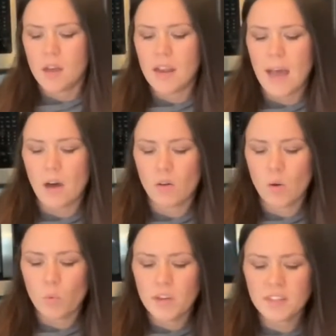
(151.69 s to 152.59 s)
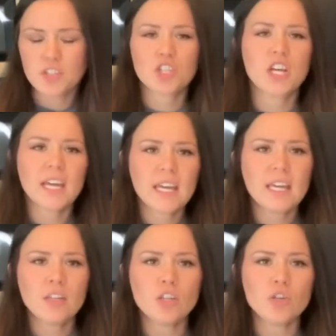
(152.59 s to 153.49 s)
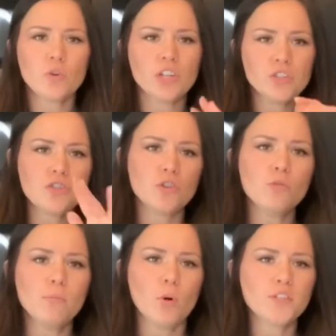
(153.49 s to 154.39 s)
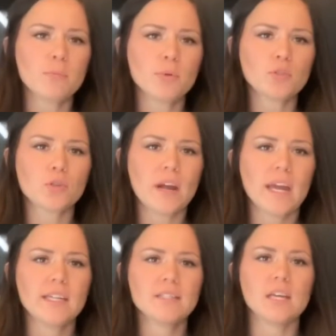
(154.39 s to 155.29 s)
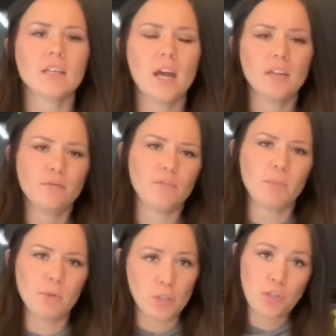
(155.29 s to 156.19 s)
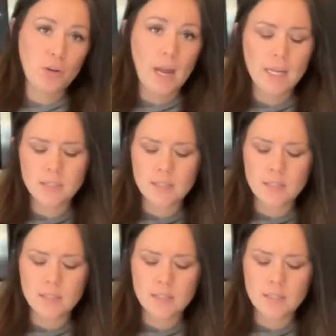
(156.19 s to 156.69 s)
Now, with chicken, you can do multiple trays and kind of flip your trays,